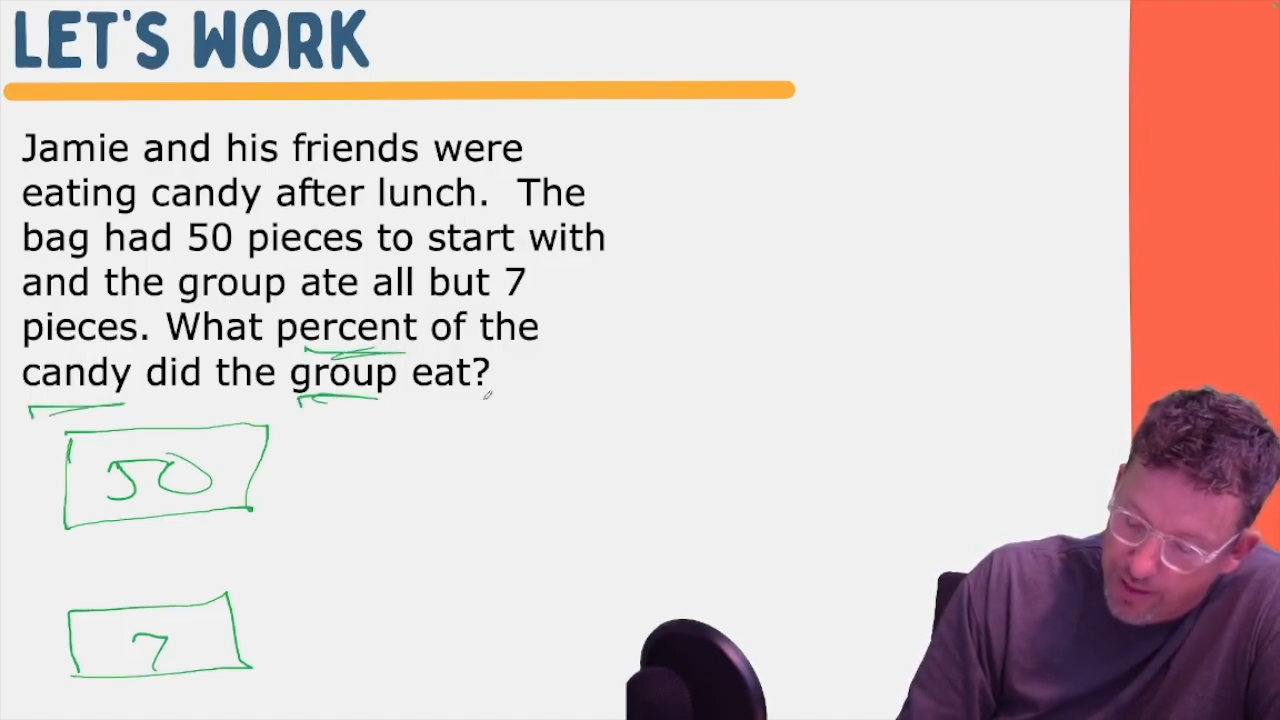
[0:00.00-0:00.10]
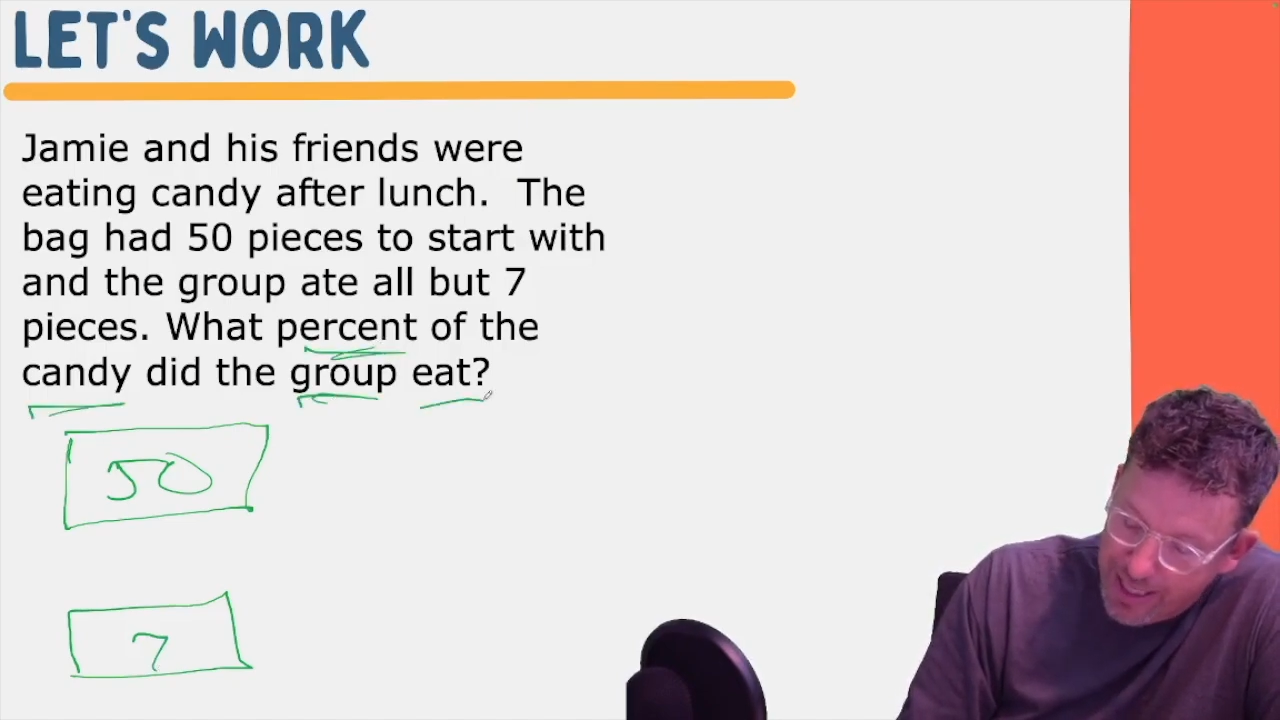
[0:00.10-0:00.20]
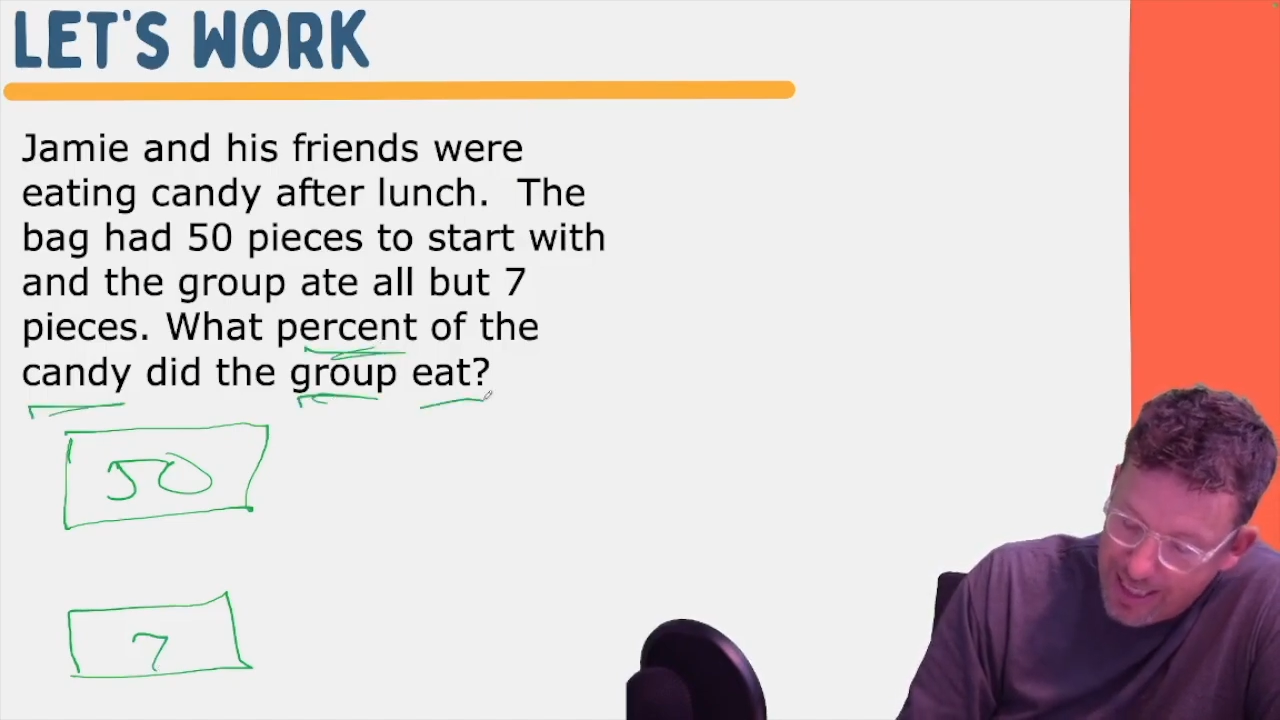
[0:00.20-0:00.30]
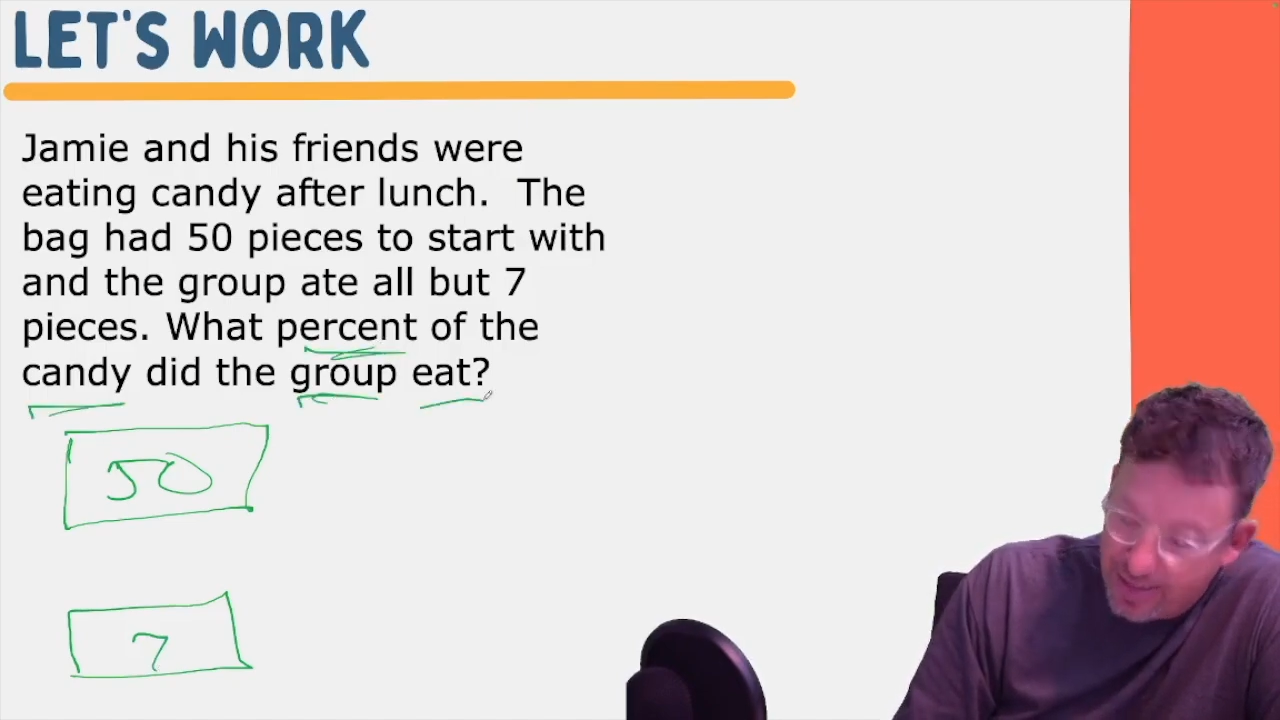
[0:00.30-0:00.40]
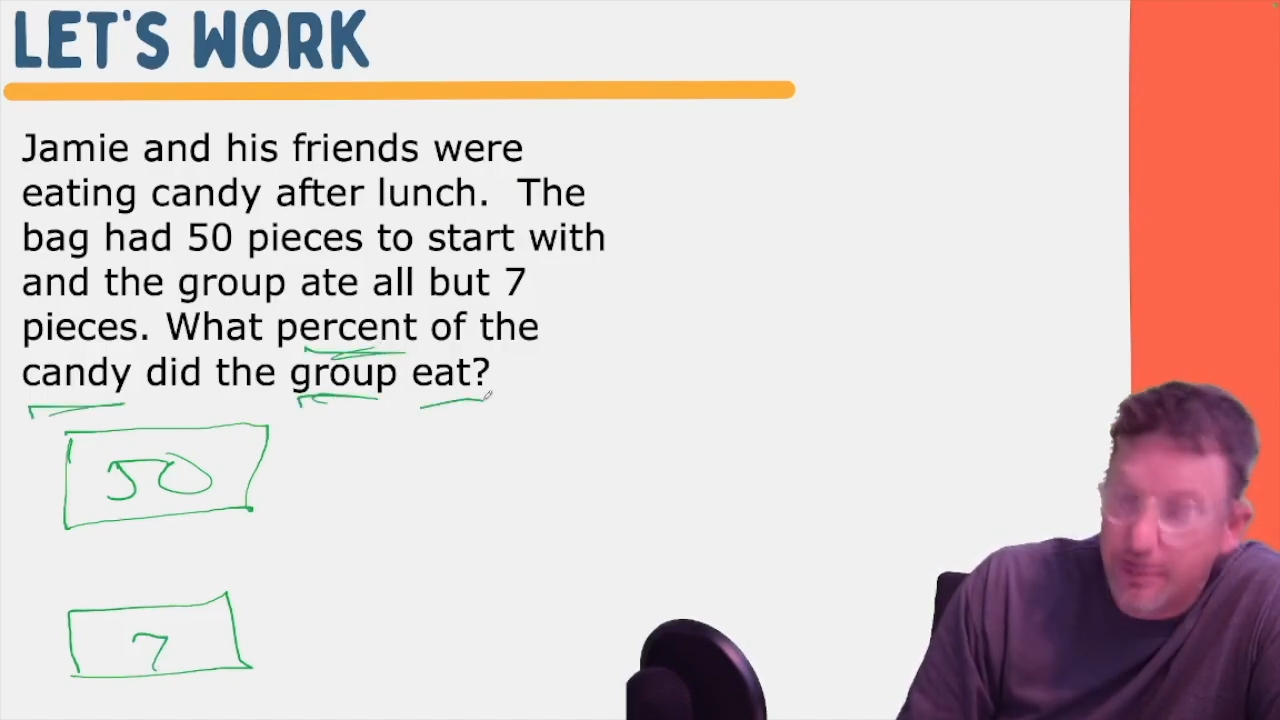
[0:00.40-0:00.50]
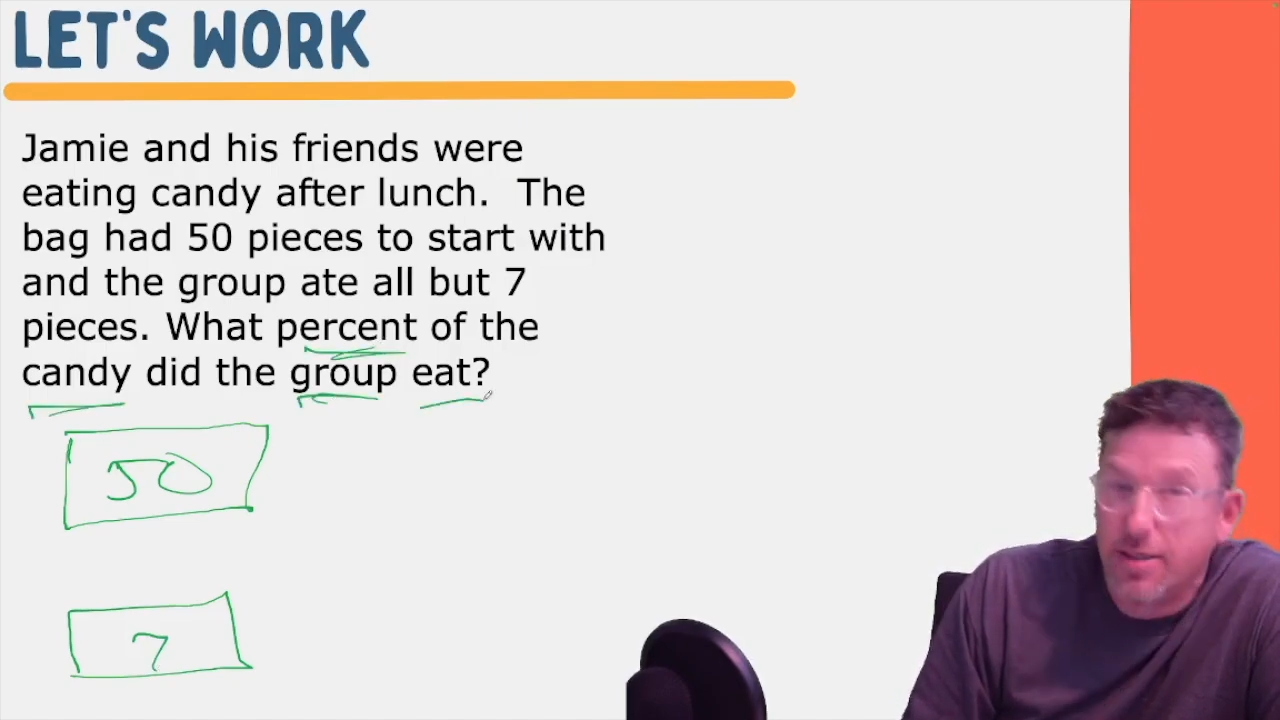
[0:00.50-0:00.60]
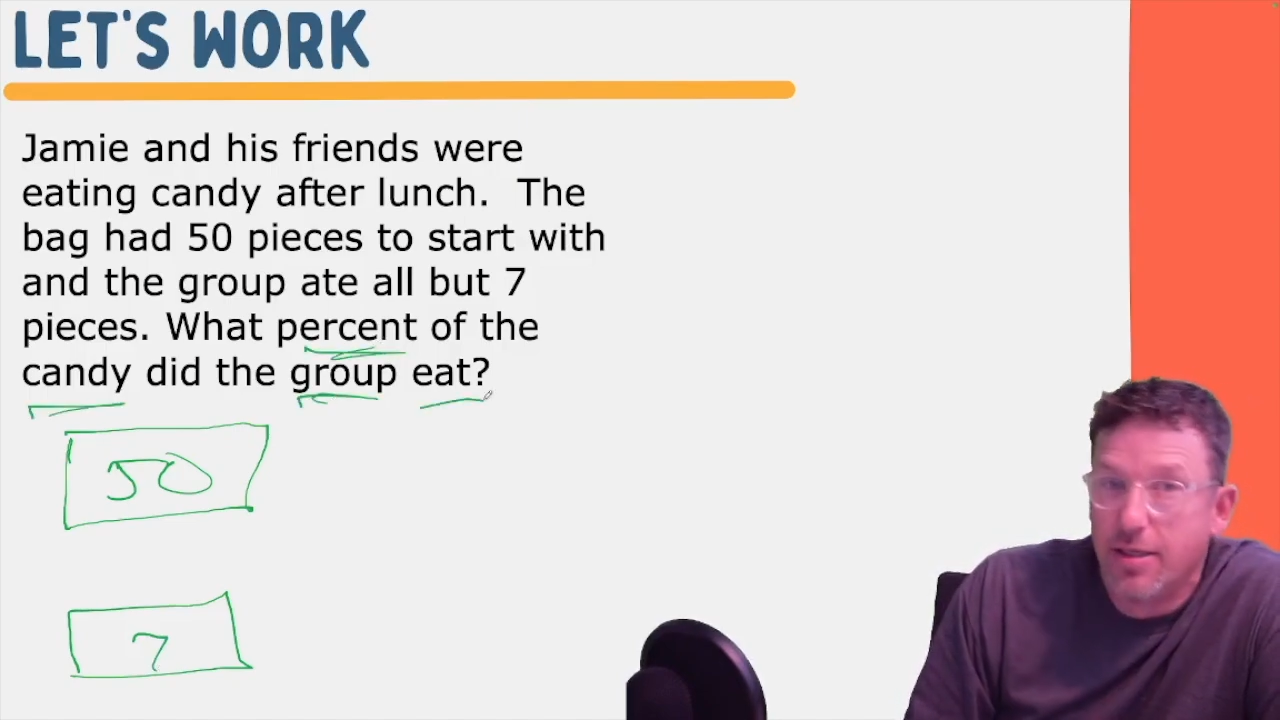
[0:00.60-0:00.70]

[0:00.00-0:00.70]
eat?